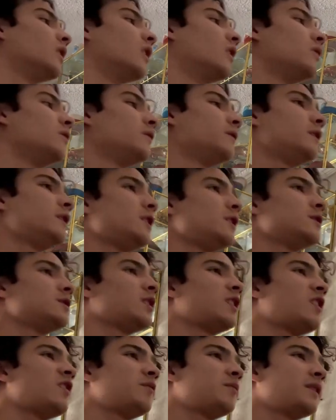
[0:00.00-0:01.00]
Other videos
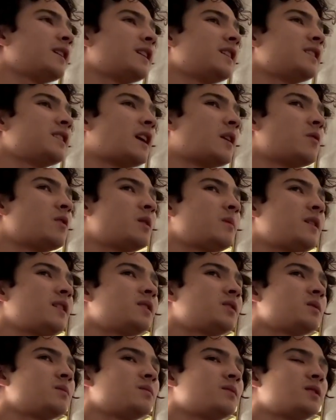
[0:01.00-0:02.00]
I have planned, I want to make
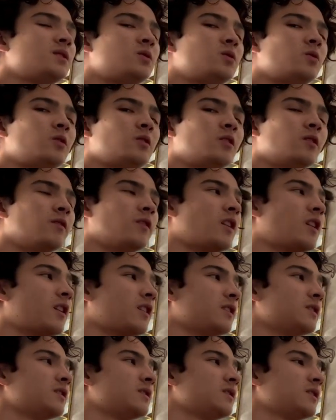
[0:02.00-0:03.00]
some studio
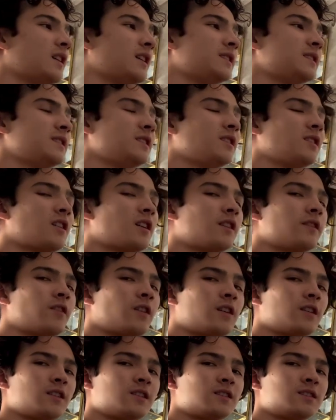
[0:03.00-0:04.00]
vlogs. I see a lot of
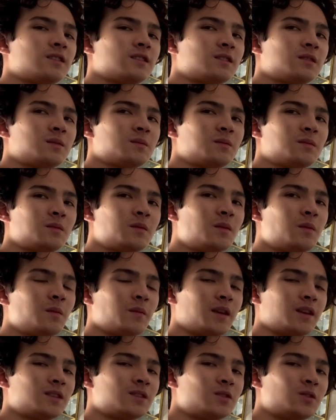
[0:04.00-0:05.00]
artists
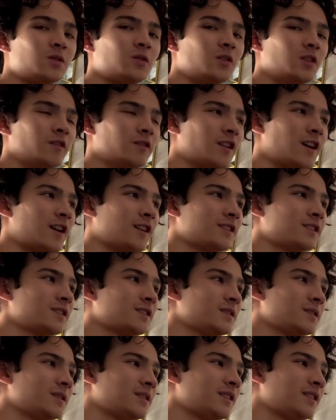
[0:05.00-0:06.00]
make studio vlogs.
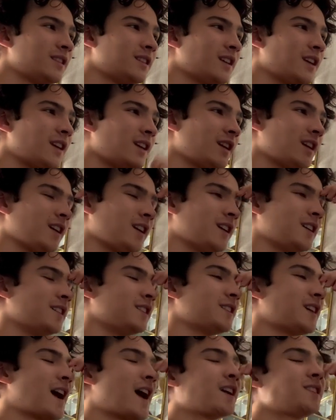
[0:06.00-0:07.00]

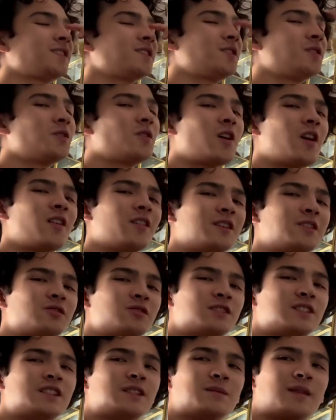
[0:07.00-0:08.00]
And I actually don't know how
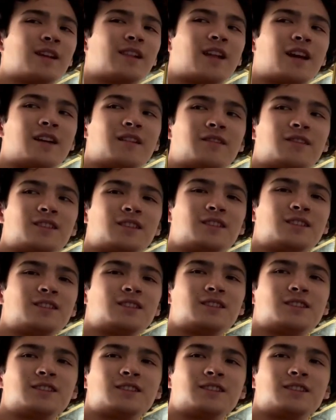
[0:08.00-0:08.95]
interesting my life is,